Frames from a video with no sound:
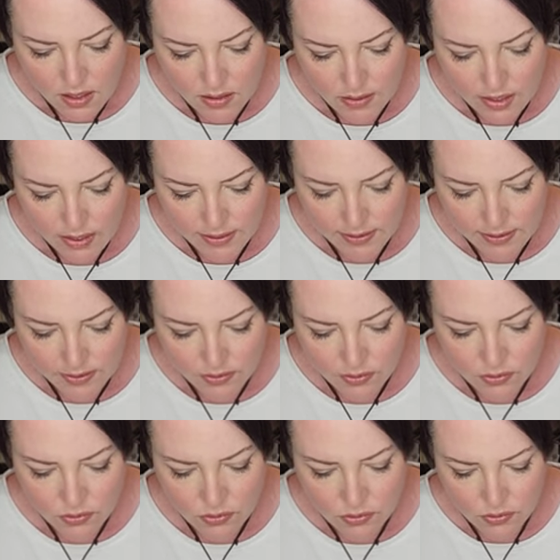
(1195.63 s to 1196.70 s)
All right,
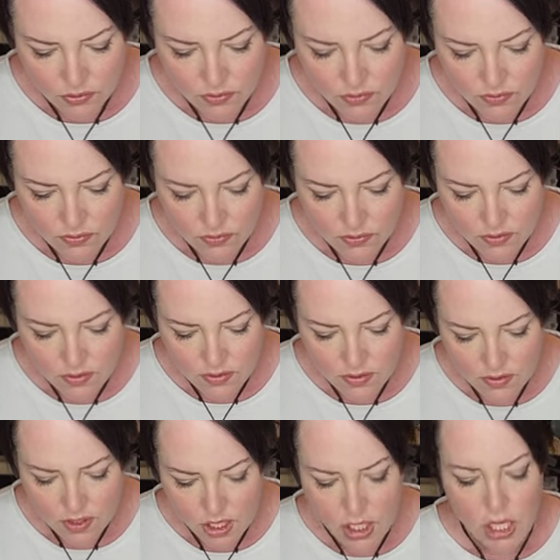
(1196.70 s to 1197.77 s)
so
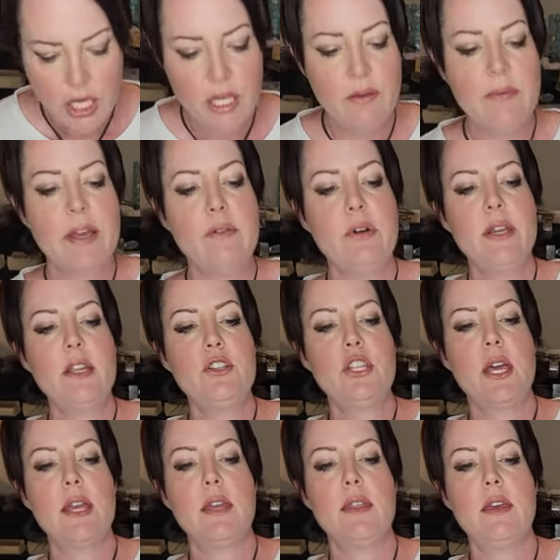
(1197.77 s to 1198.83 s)
you might wanna
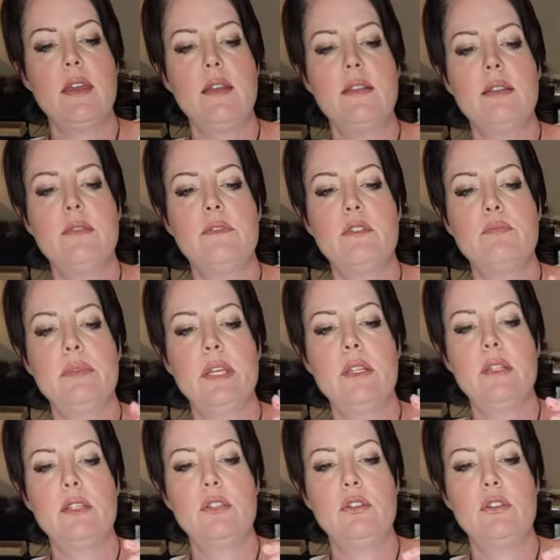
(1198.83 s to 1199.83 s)
check the ends of your beads